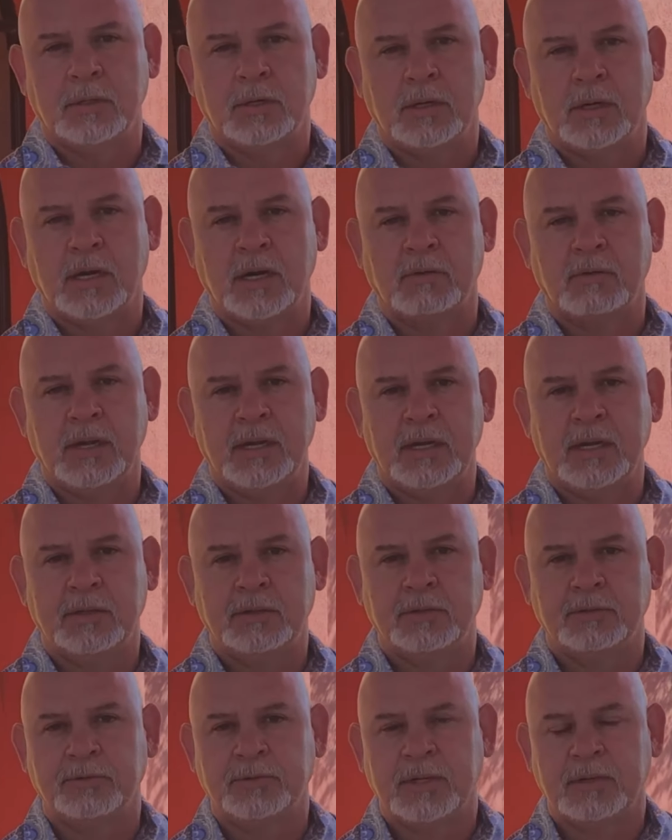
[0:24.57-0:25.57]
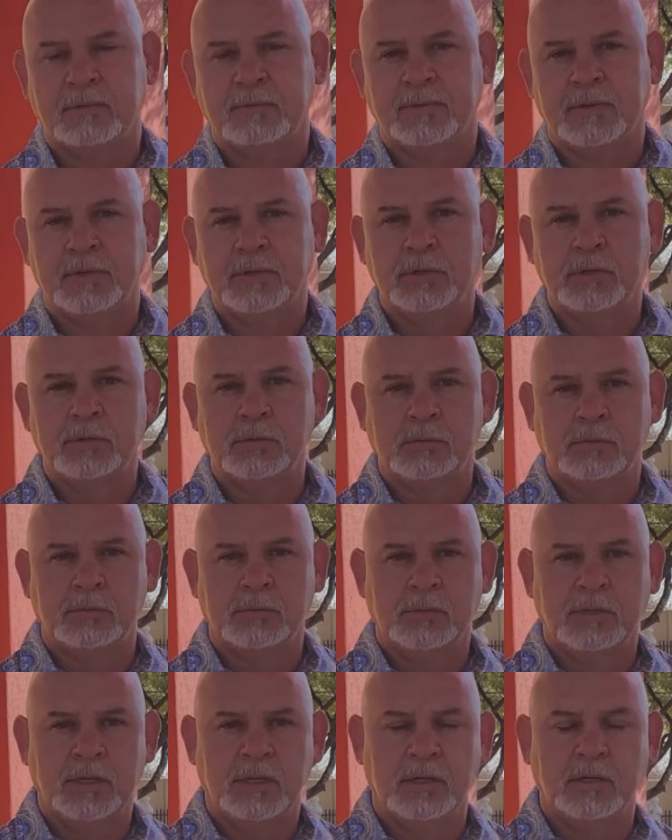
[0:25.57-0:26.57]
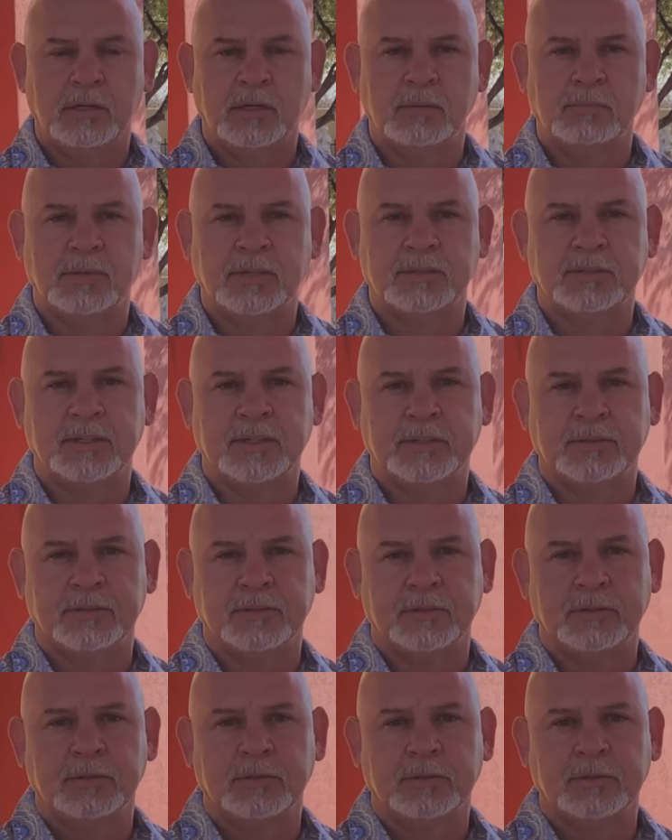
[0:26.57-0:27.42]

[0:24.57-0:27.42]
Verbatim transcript: I ran into Sam Fadul in Lubbock, Texas